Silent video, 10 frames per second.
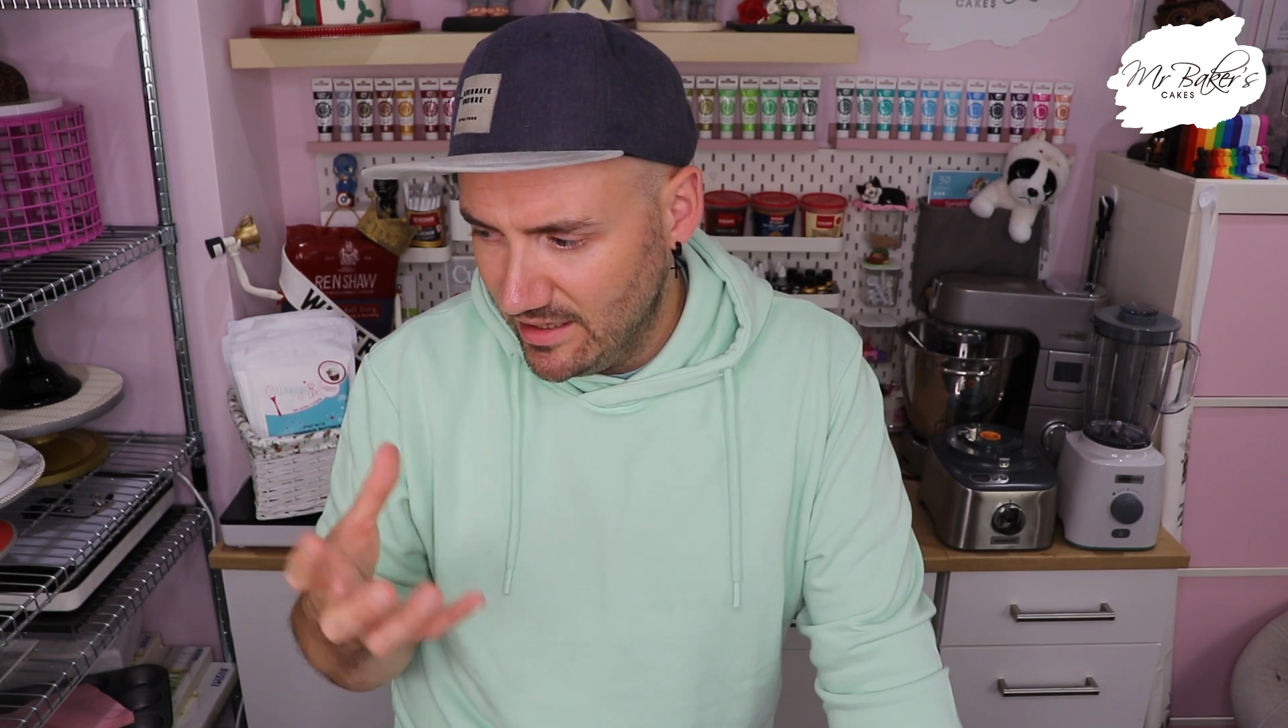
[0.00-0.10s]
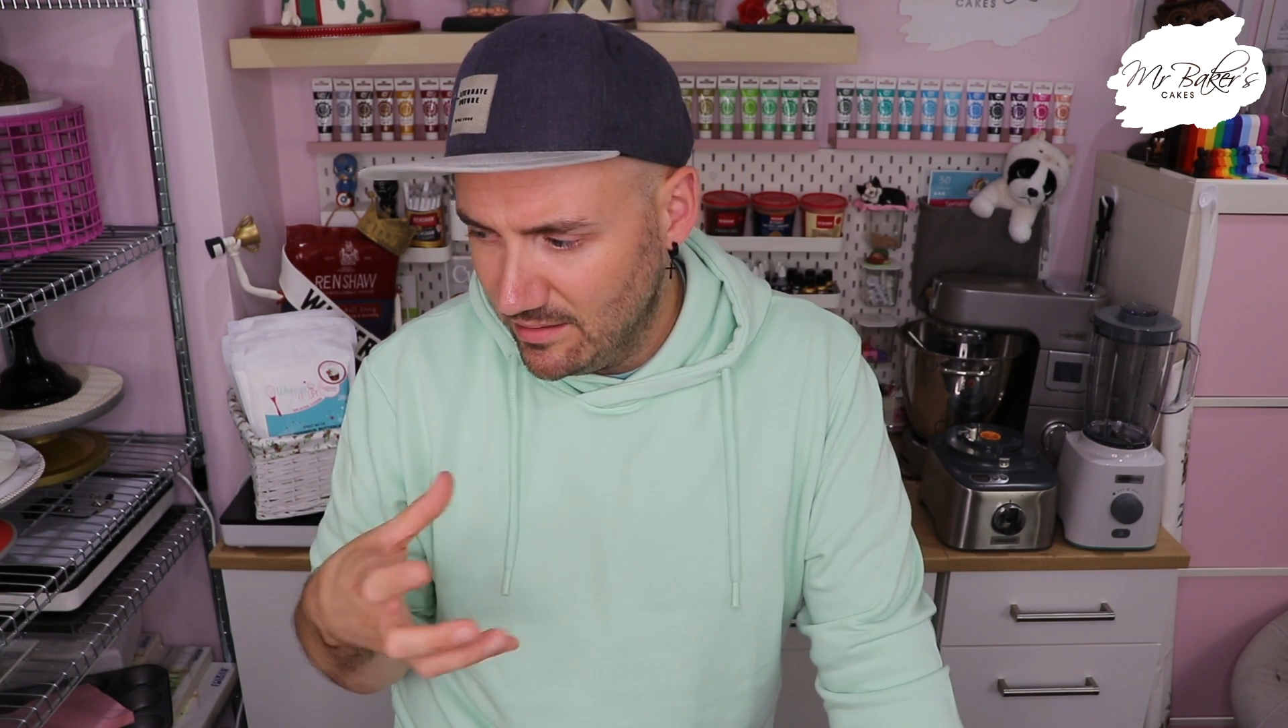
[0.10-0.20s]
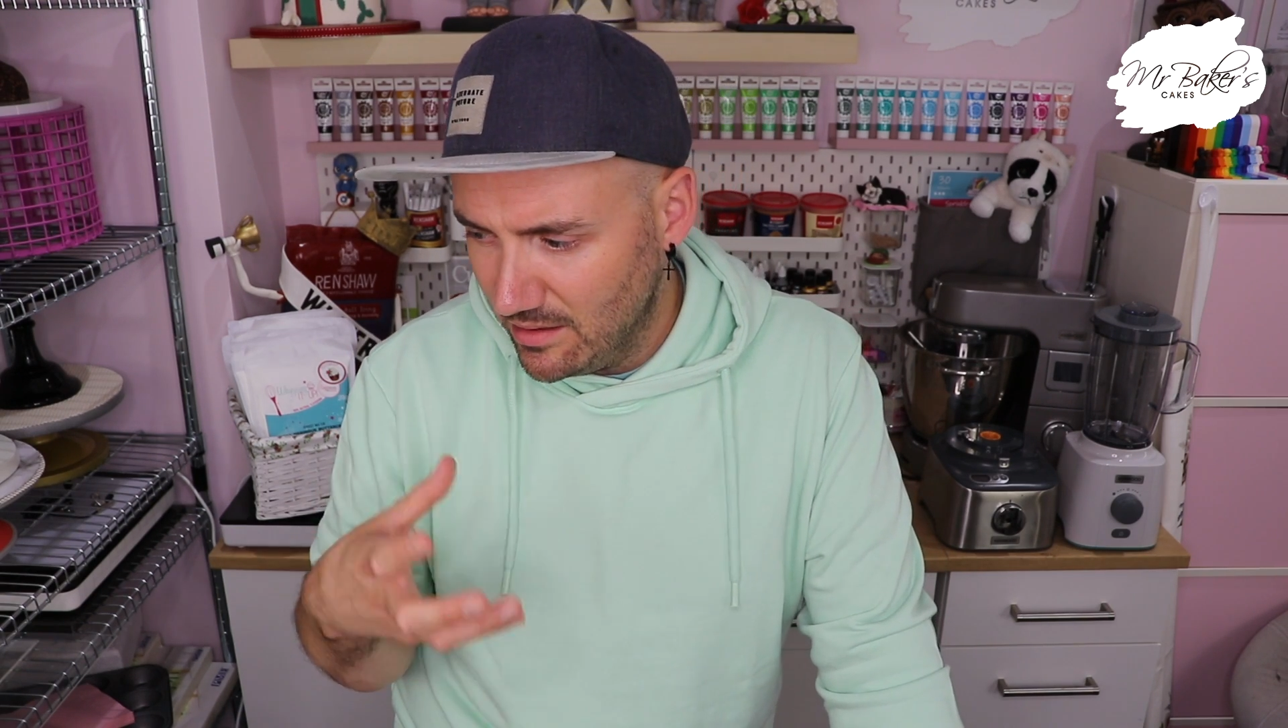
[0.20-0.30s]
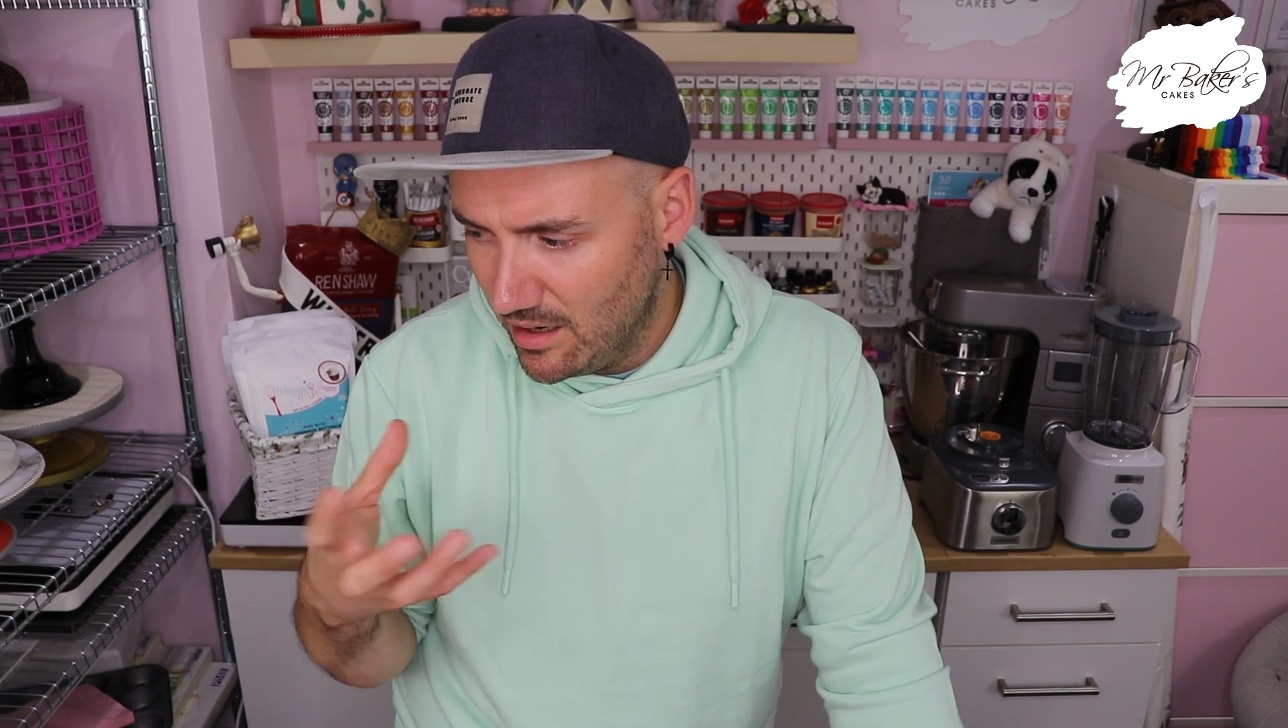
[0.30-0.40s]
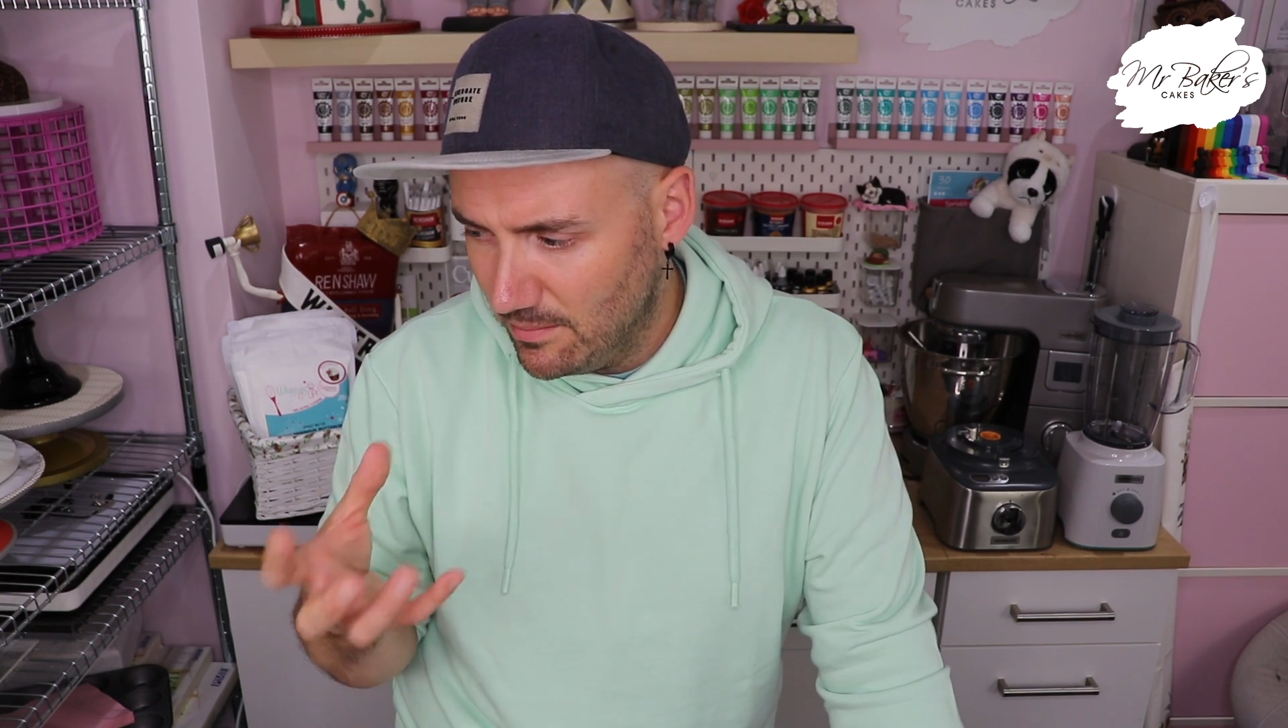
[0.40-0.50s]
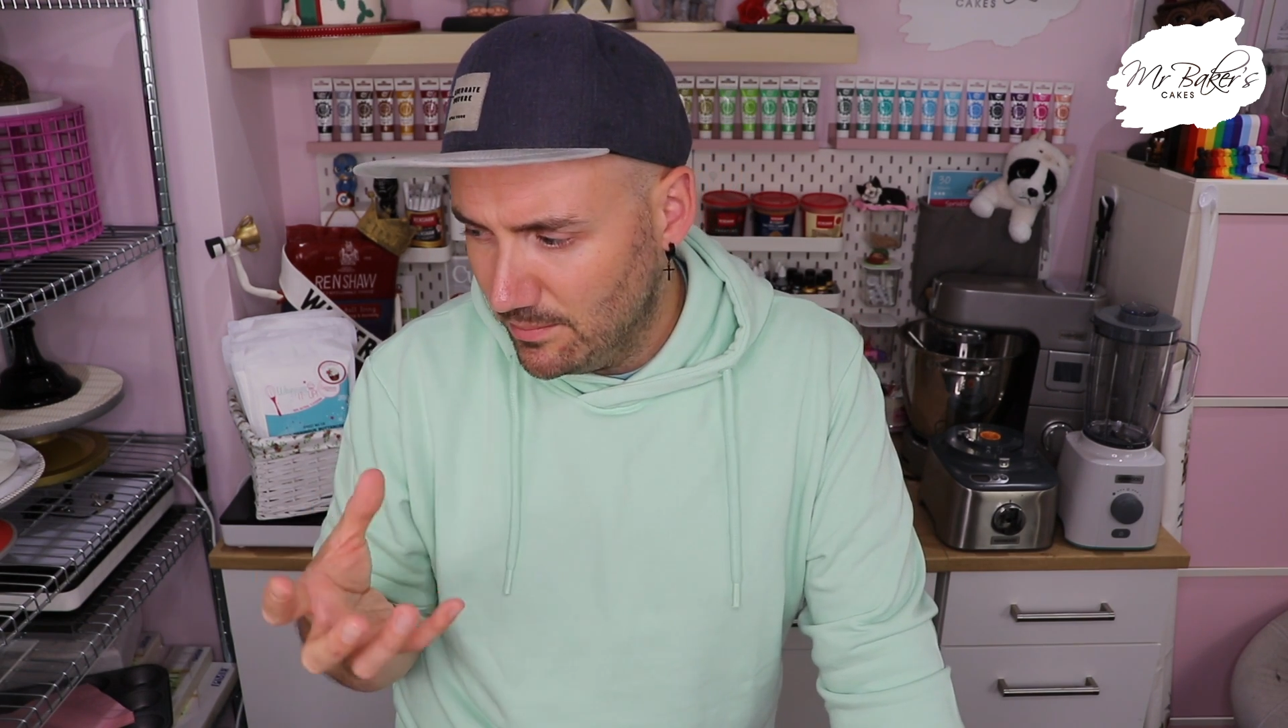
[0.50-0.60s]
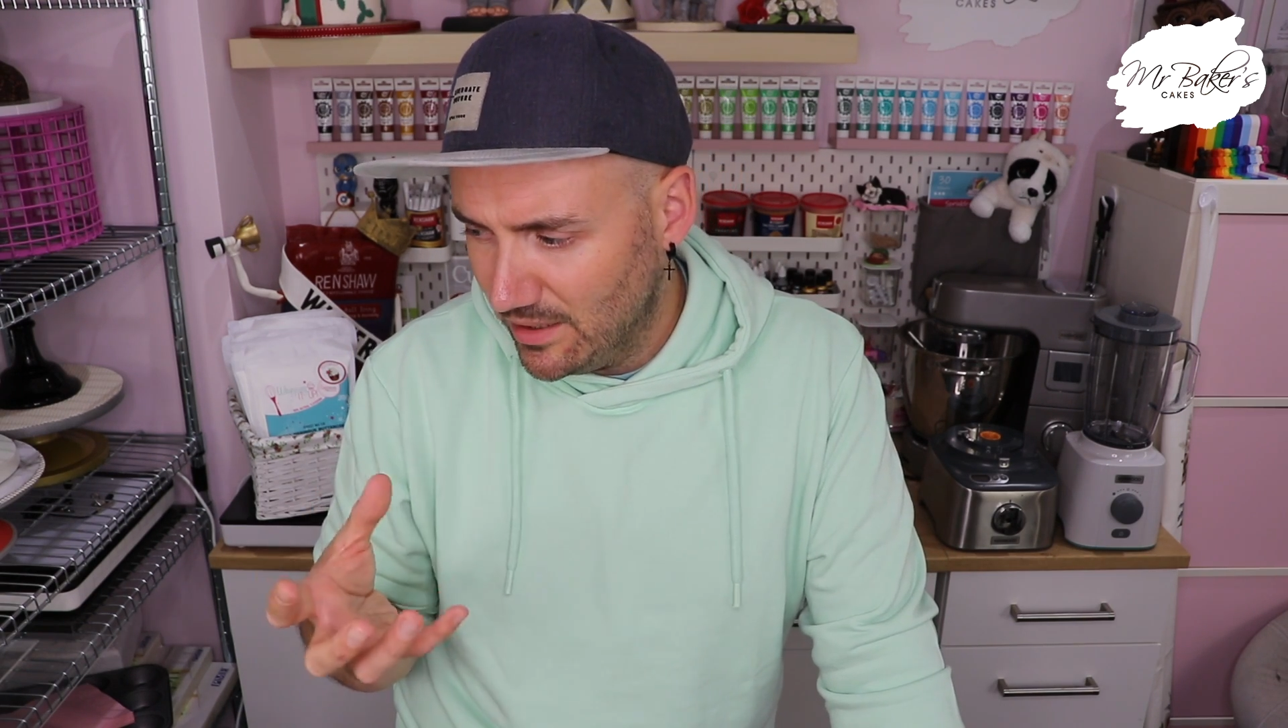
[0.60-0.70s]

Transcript: in um,